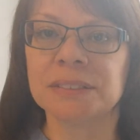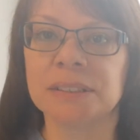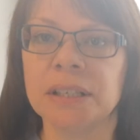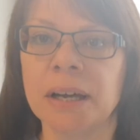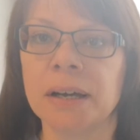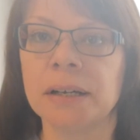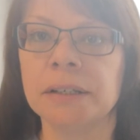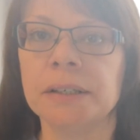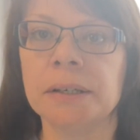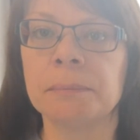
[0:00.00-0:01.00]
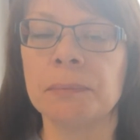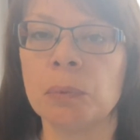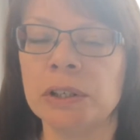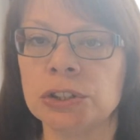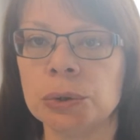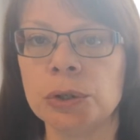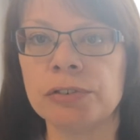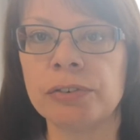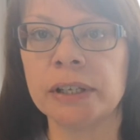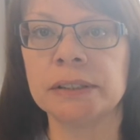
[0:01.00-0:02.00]
I went to a
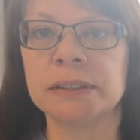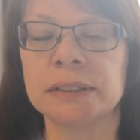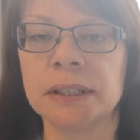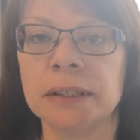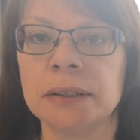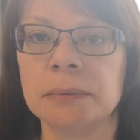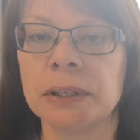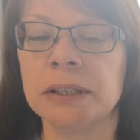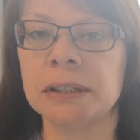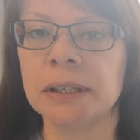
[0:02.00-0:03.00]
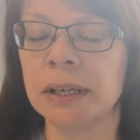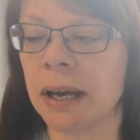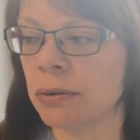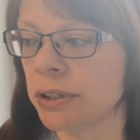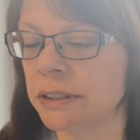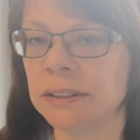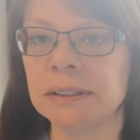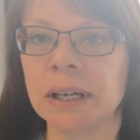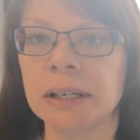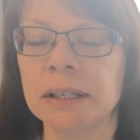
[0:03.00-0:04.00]
friend's in the area
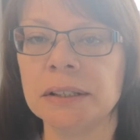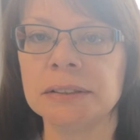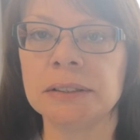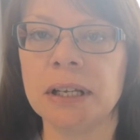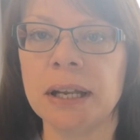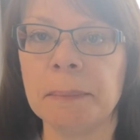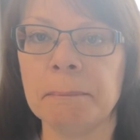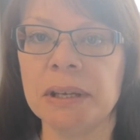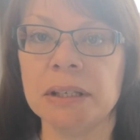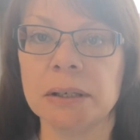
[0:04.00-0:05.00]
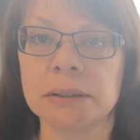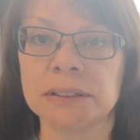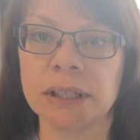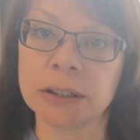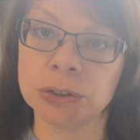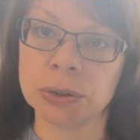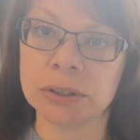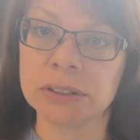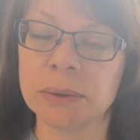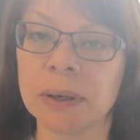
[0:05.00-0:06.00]
today. He's lent me a sack truck
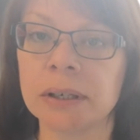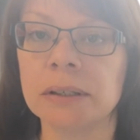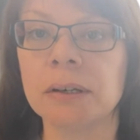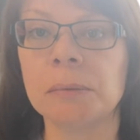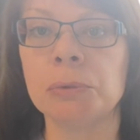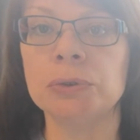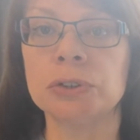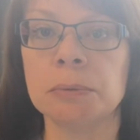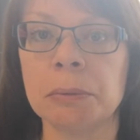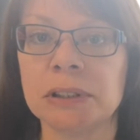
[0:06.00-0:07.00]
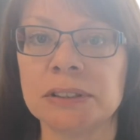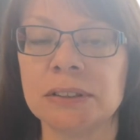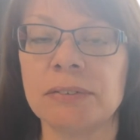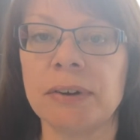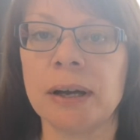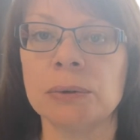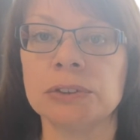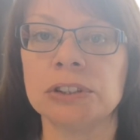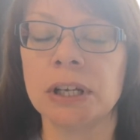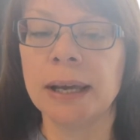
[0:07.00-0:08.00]
so I can help move some of my stuff
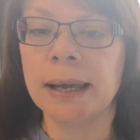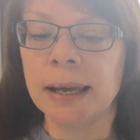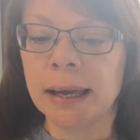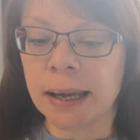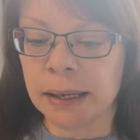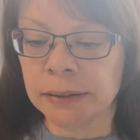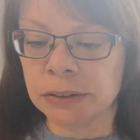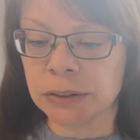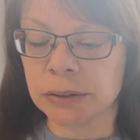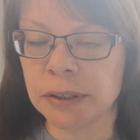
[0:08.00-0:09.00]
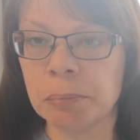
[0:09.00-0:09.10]
out. And they're